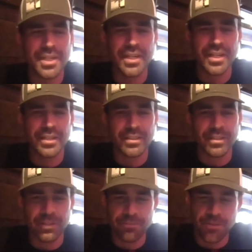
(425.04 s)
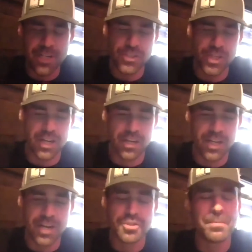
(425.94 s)
a fresh
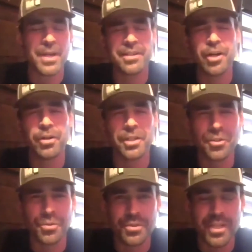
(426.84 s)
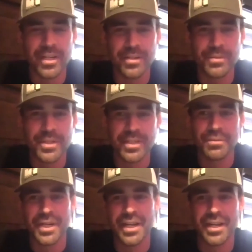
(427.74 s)
house-made garlic crouton with it.
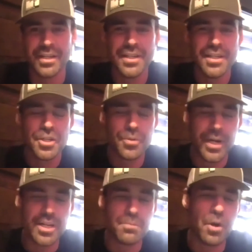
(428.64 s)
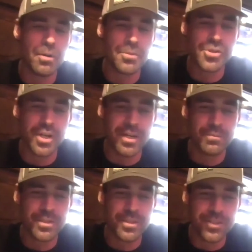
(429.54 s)
We add grated Parmesan
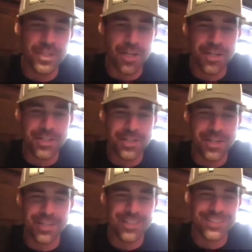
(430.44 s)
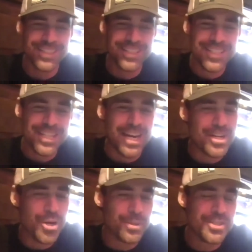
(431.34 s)
when they're done. And I
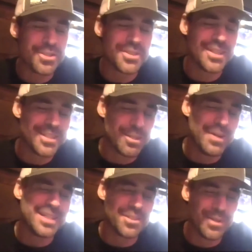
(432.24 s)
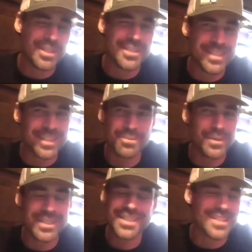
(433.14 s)
know it just sounds like mozzarella sticks,
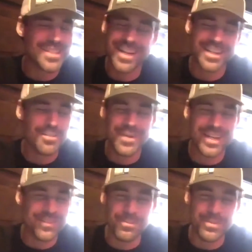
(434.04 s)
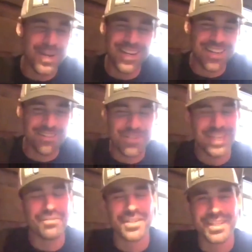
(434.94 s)
but it does not come out of a bag. I mean,
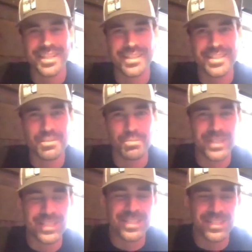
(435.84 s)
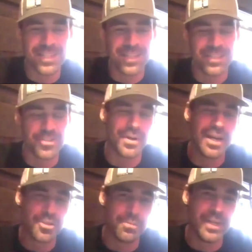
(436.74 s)
everything in this place is
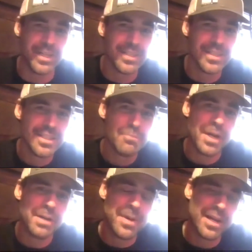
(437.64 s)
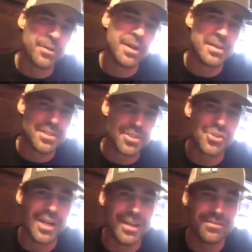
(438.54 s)
scratch made. My background is a
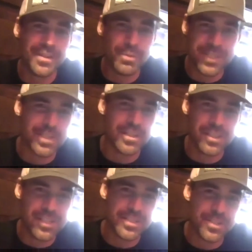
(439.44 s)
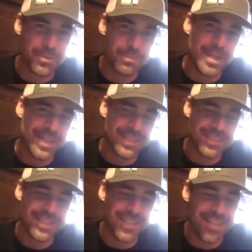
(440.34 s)
chef. I went to culinary school back in the
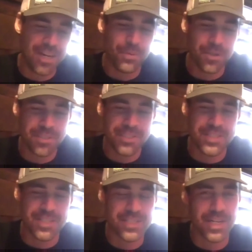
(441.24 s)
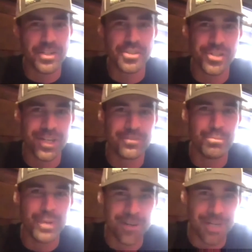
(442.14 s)
day. I worked as an executive chef for
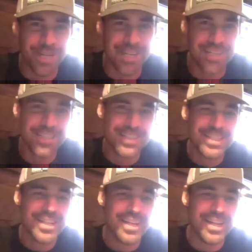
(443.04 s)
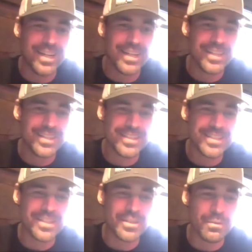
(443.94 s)
Marriott, and
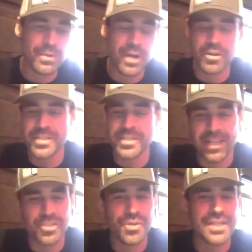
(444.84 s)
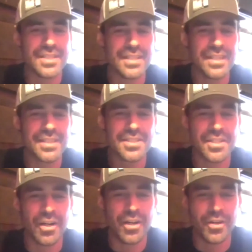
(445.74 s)
our salad dressings
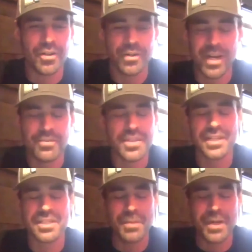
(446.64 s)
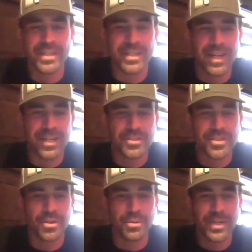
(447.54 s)
are everything is made in-house.
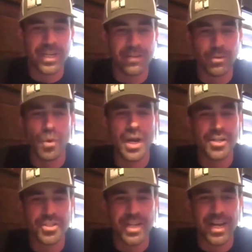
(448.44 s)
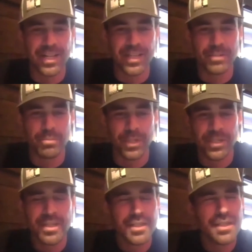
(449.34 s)
So we have a wedge salad, but
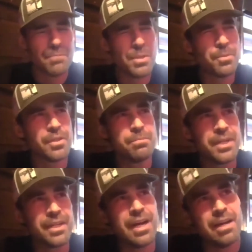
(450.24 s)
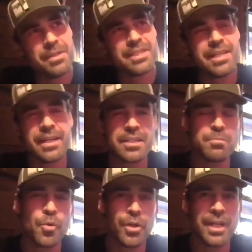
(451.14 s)
people have been commenting it's
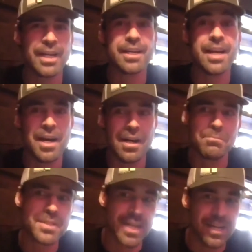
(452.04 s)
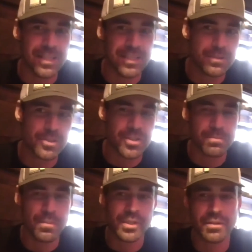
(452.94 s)
more like a Cobb salad, just
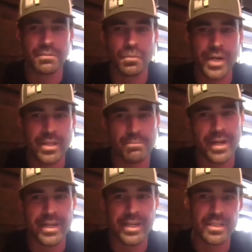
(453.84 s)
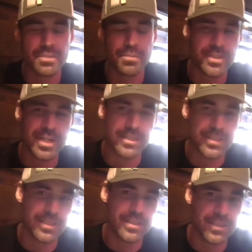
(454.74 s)
with the way the bacon is
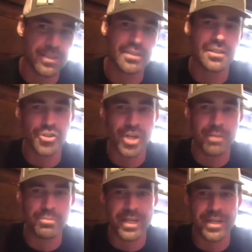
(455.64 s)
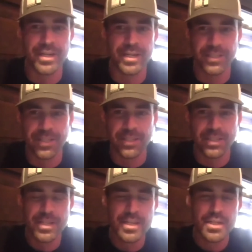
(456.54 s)
presented, and then the chopped egg, and then
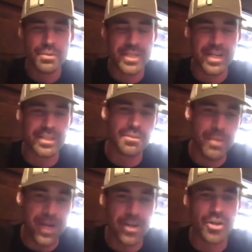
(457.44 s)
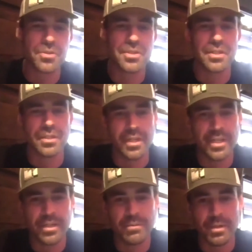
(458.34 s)
we take tomatoes
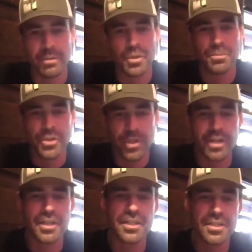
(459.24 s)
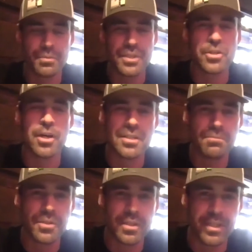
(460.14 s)
and Bermuda onions. We toss them
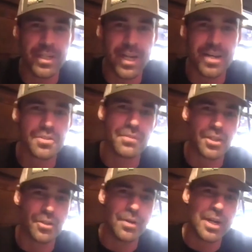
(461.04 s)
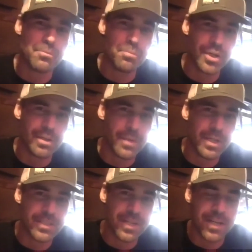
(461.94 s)
with a house vinaigrette and put them
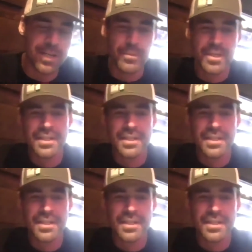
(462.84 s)
on top.